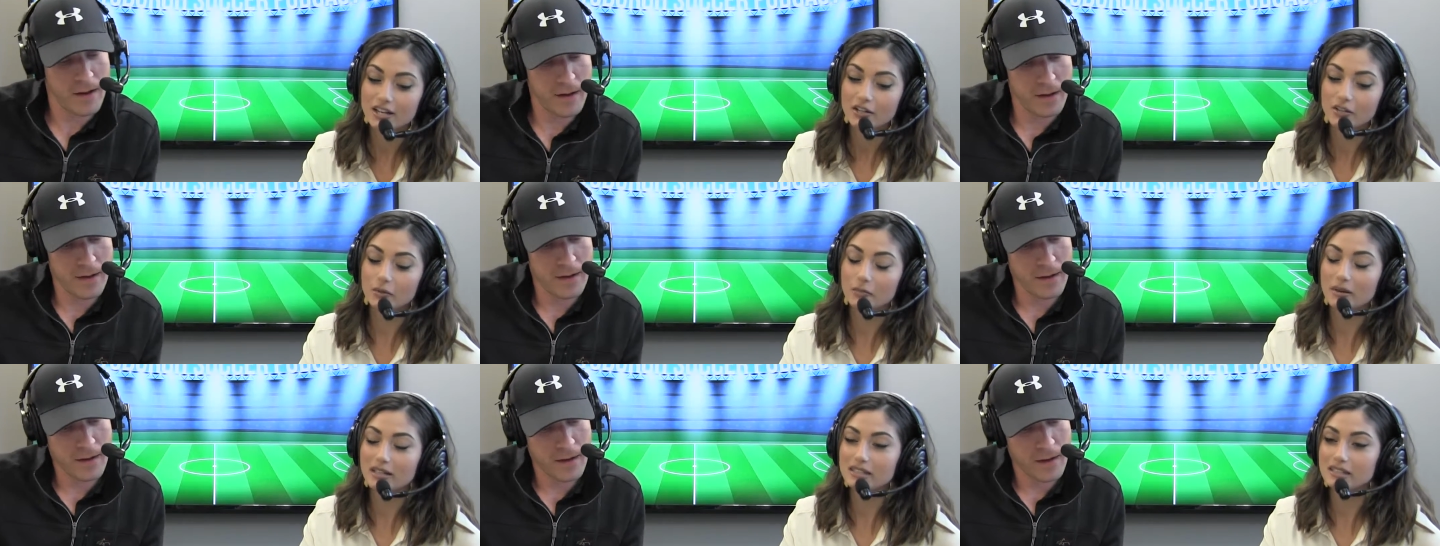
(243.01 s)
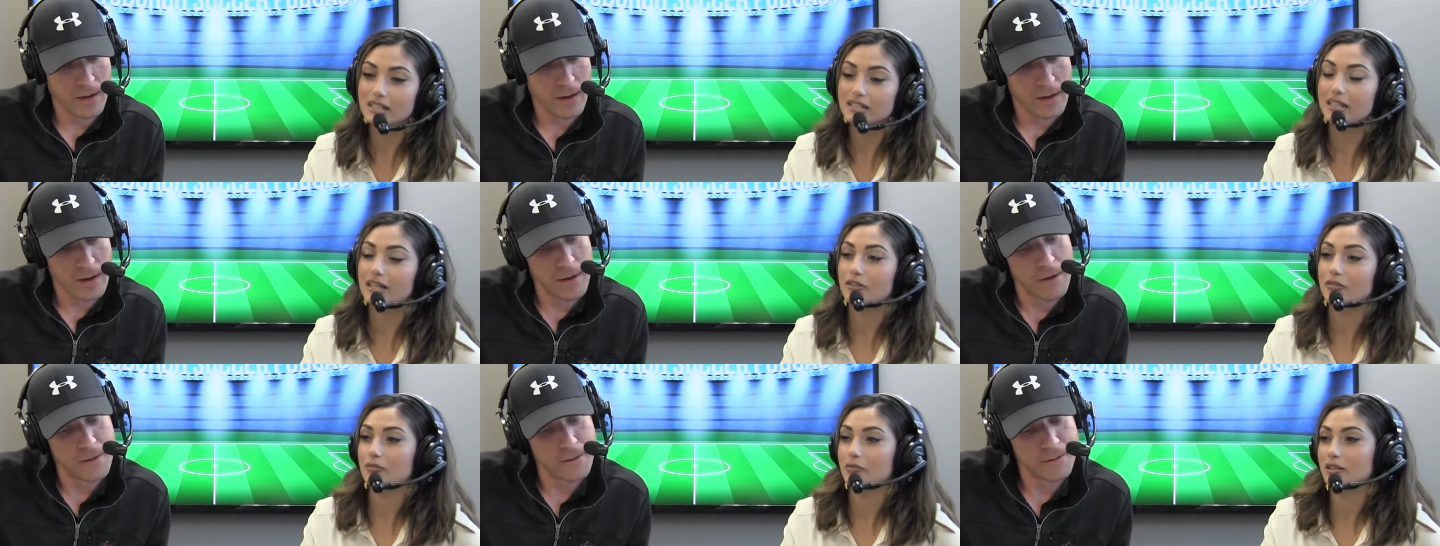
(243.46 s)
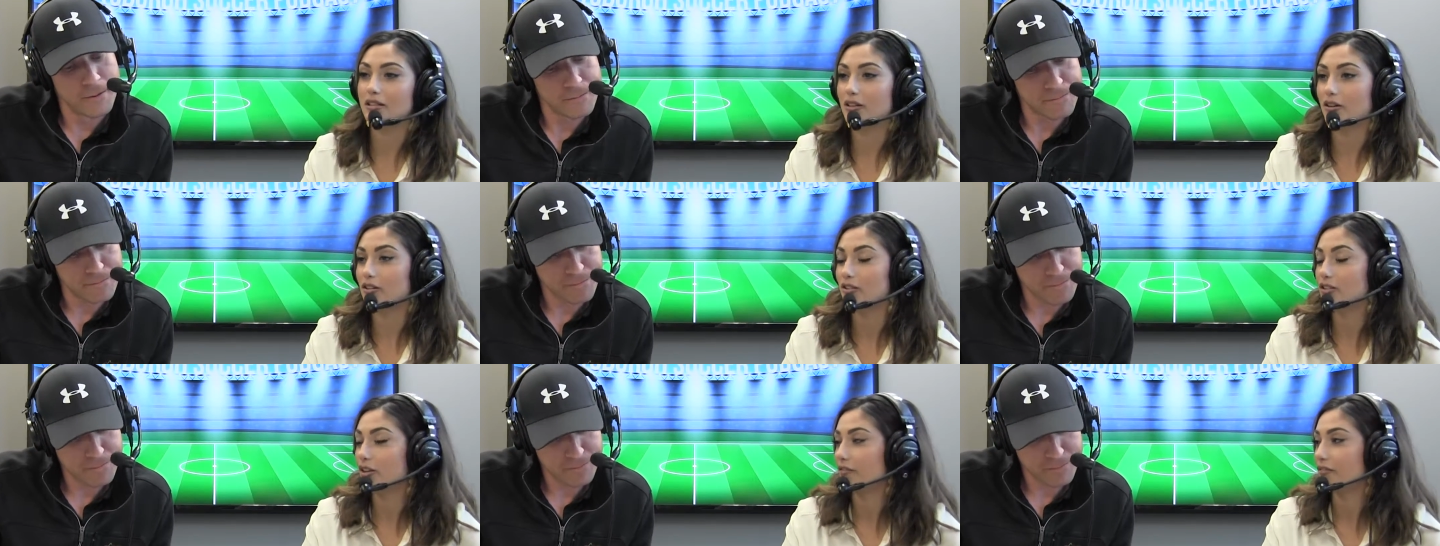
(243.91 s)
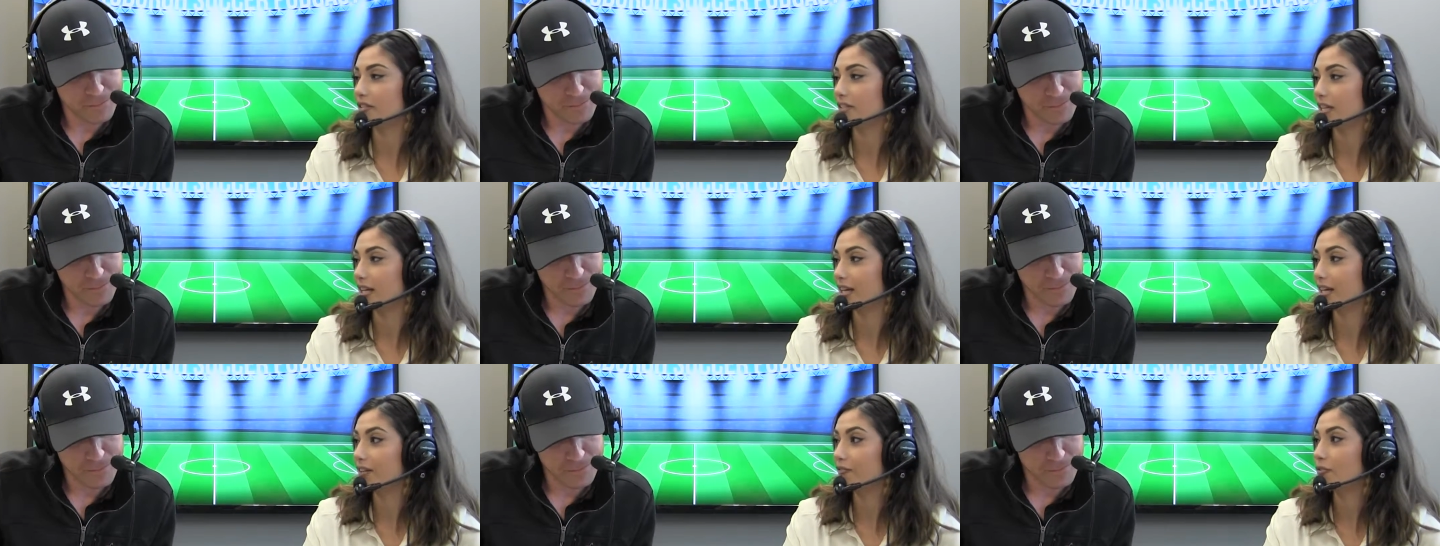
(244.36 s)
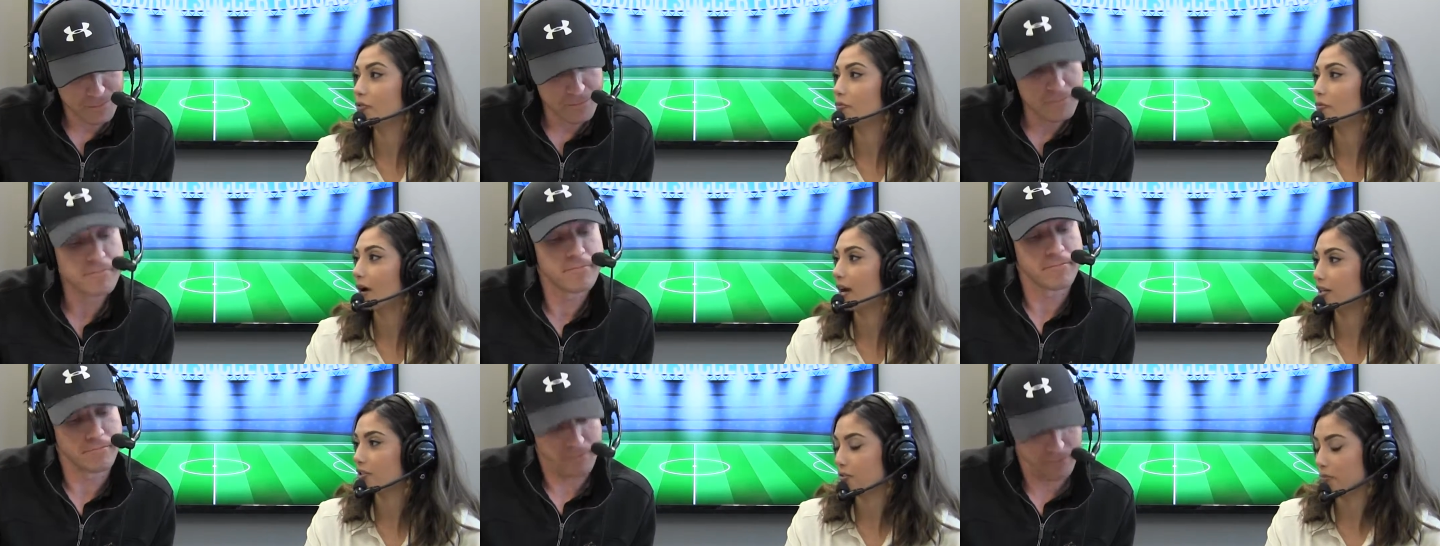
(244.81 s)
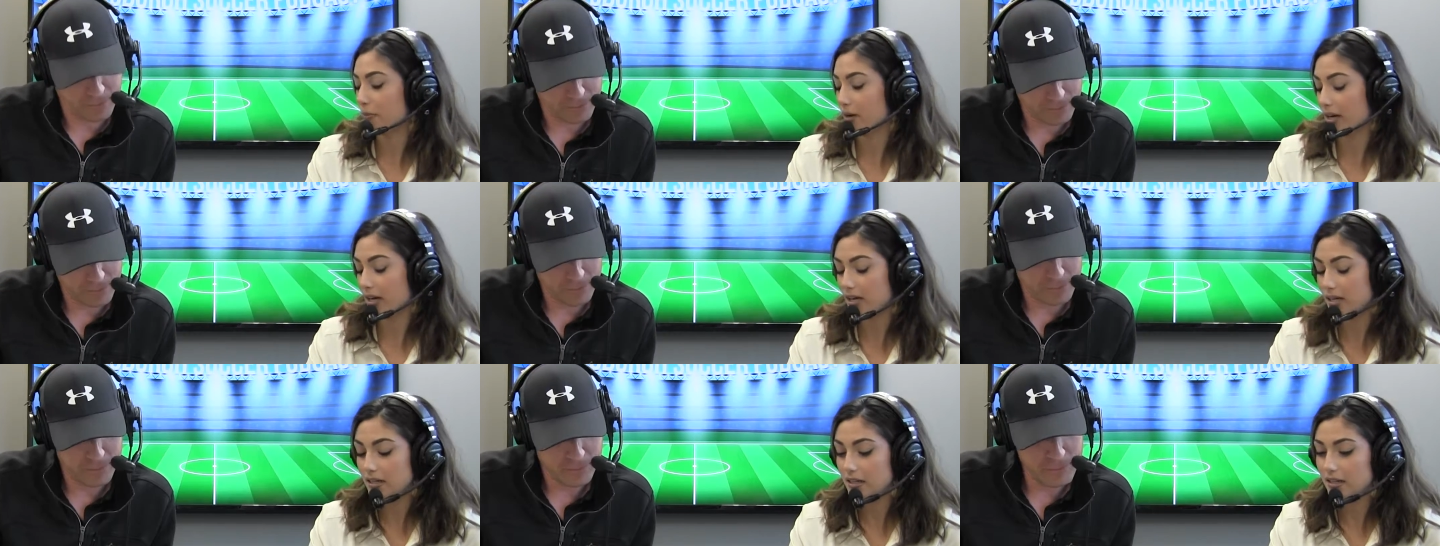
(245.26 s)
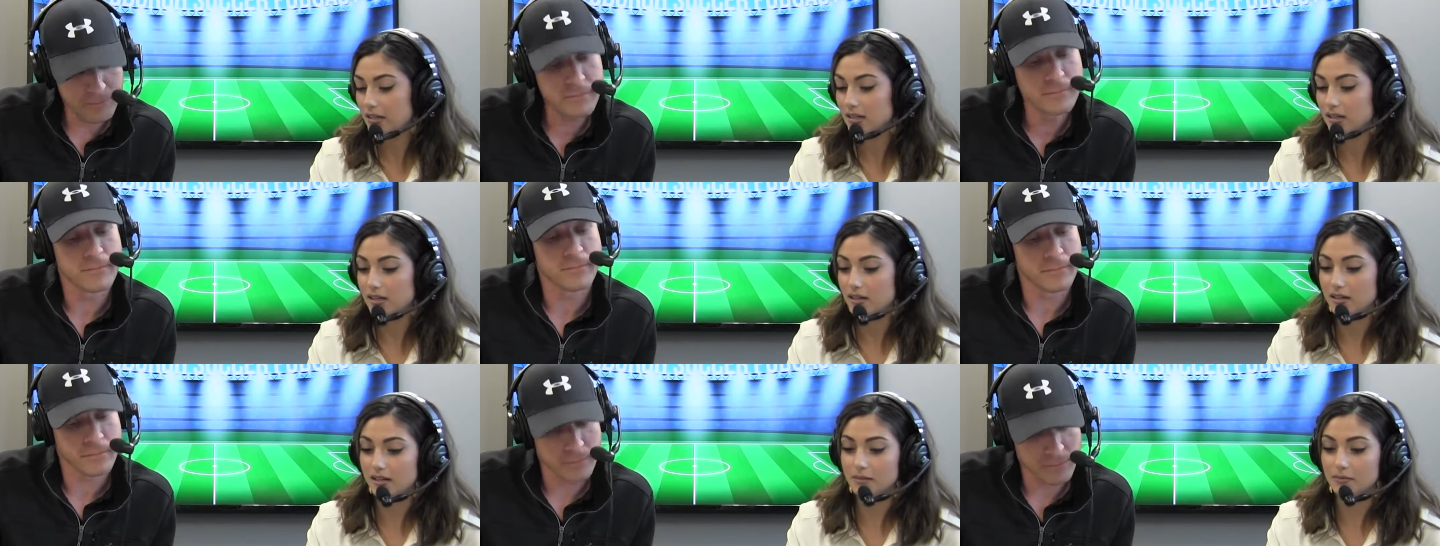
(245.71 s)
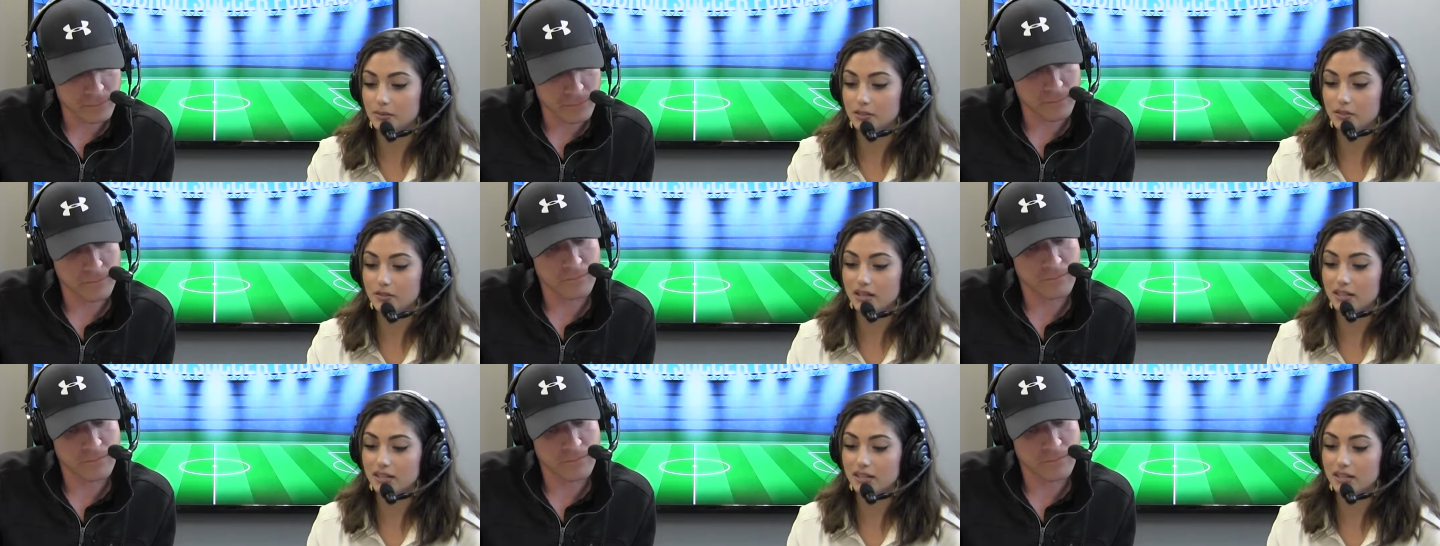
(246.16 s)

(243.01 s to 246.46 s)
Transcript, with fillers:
Speaker 1: you'll basically get three dollars off a ticket if you ride your bike. Hmm. Um, so